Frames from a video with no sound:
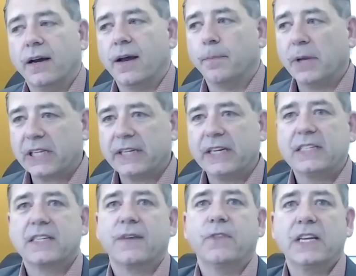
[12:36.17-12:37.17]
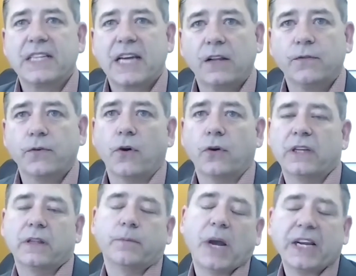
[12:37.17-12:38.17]
abilities of the telephone,
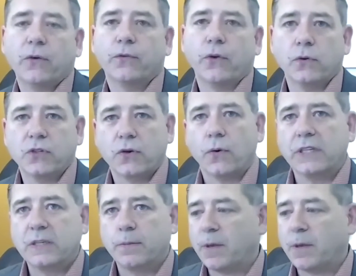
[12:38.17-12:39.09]
and the microphone is going to